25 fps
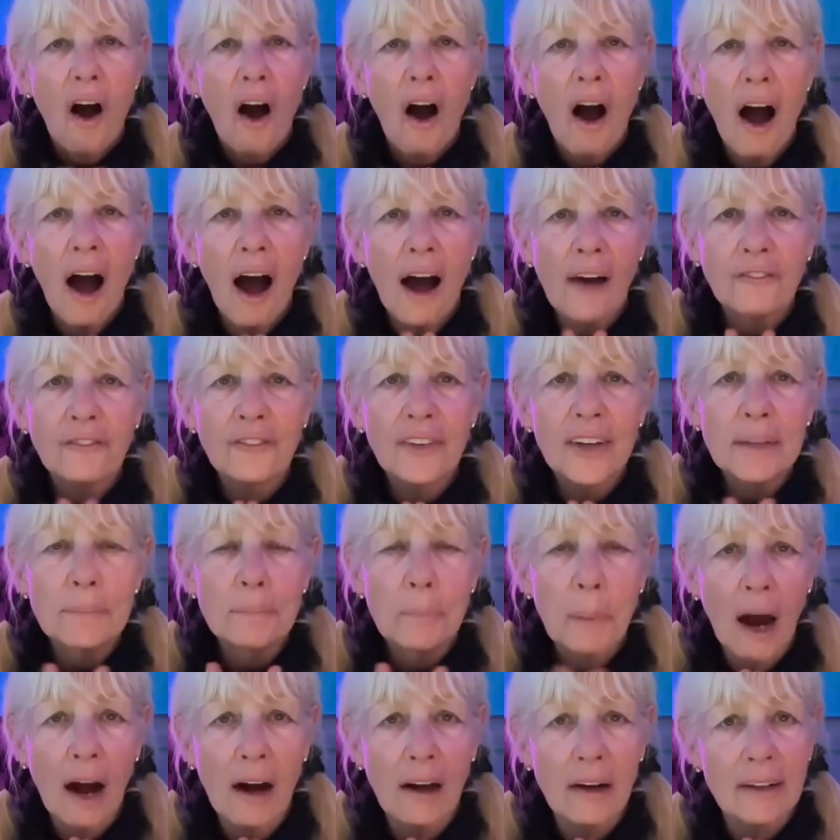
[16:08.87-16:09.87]
Often
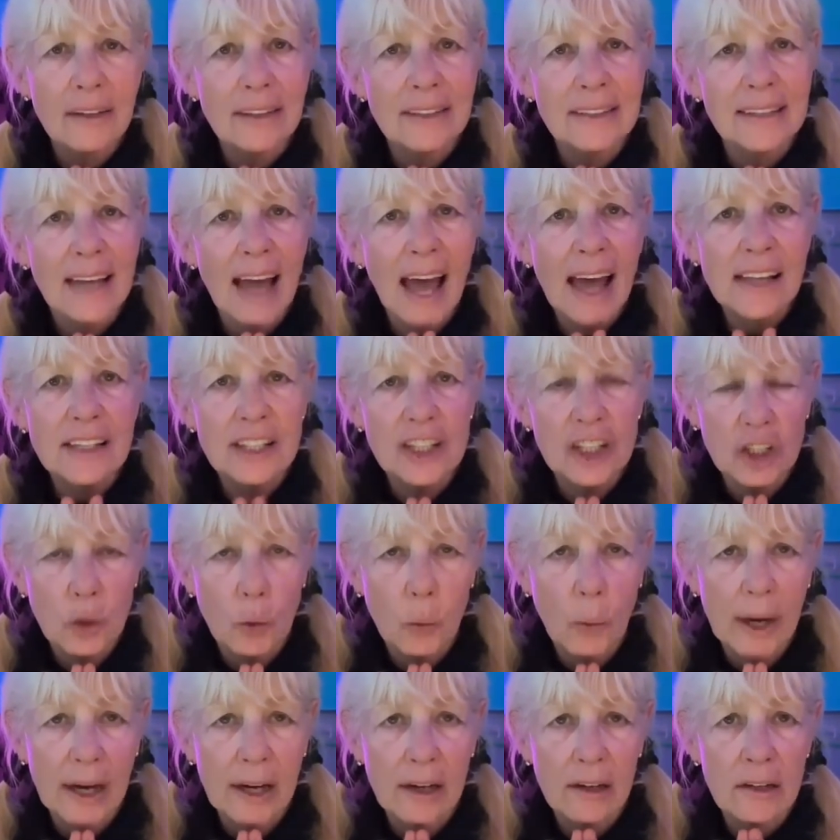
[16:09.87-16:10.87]
parks and
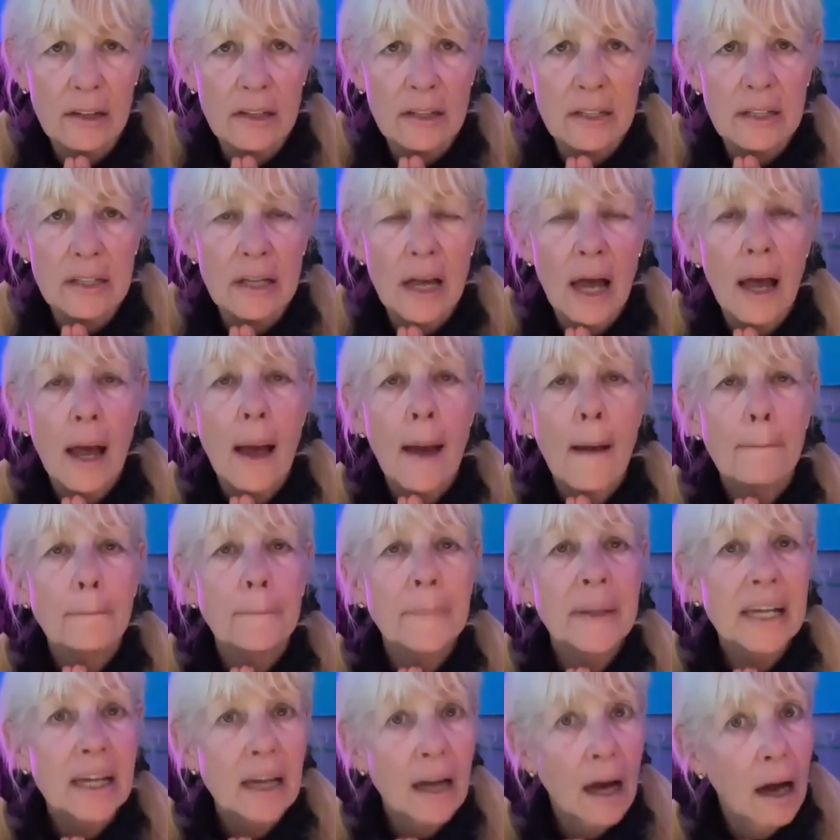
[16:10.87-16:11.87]
squares
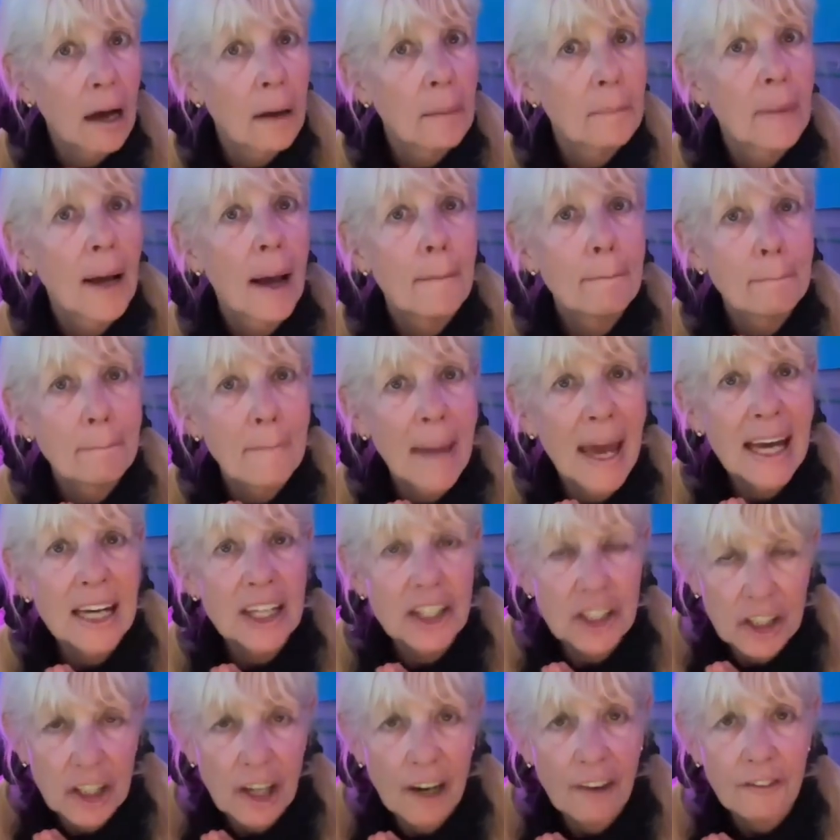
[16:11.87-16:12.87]
become
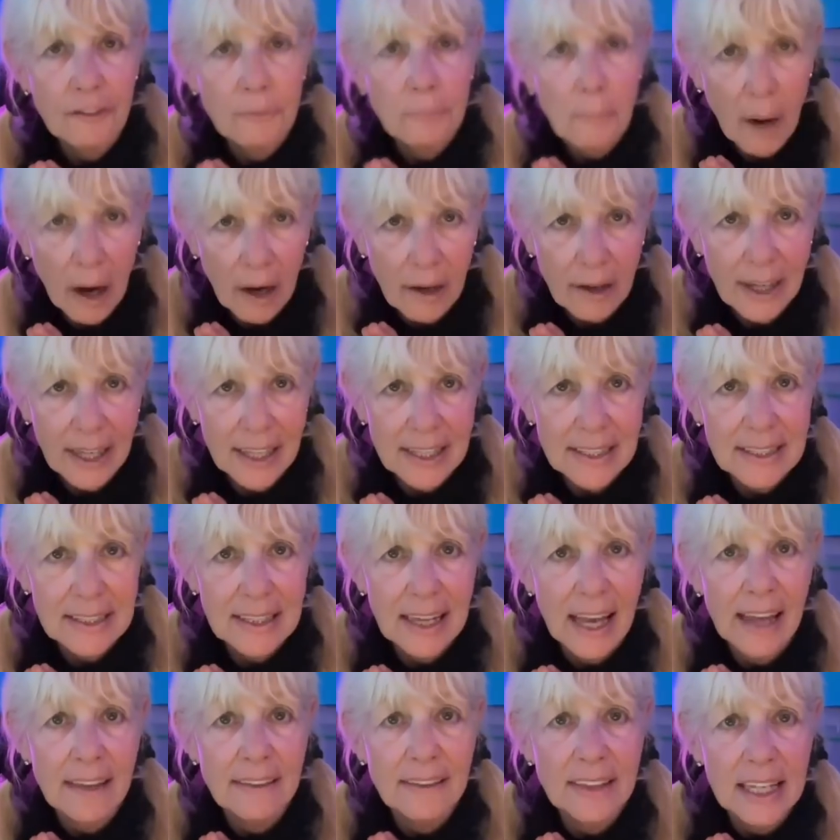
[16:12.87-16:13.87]
makeshift markets
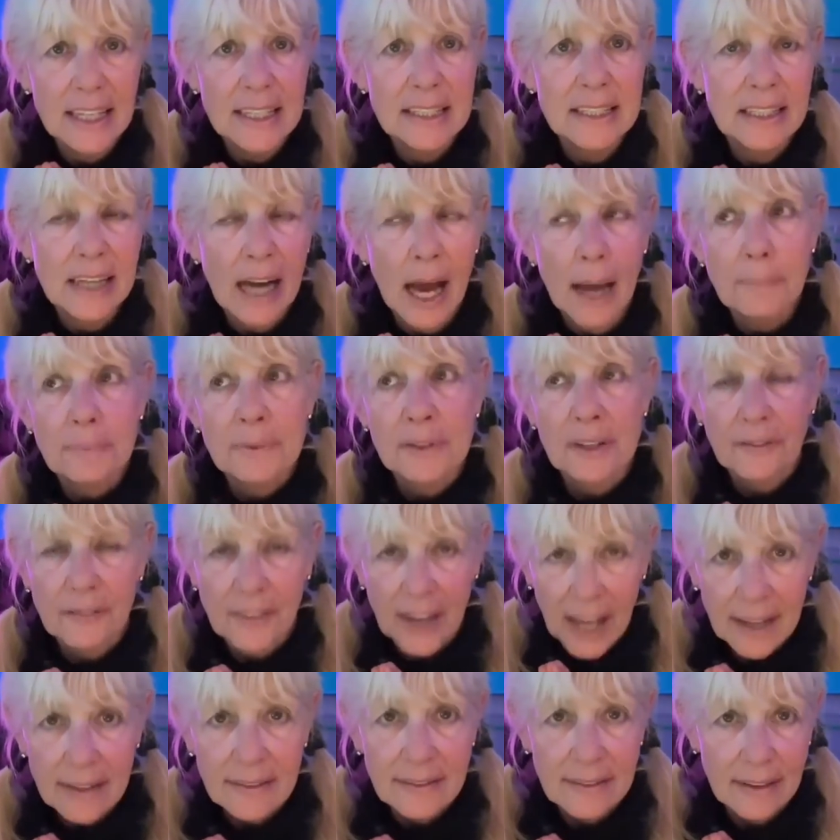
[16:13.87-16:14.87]
in these types of
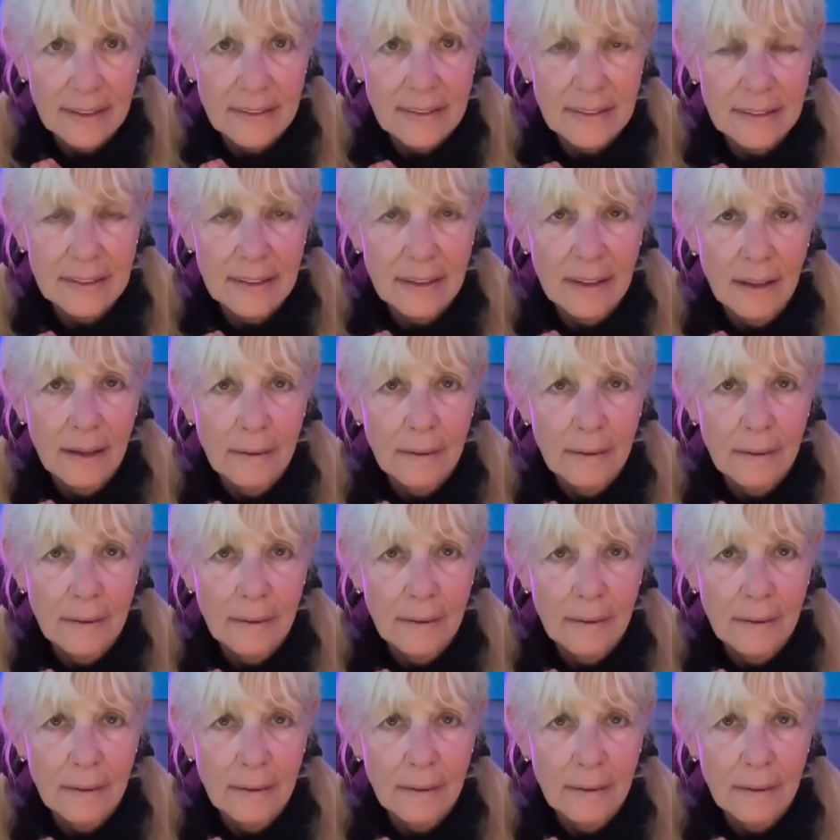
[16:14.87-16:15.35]
cases,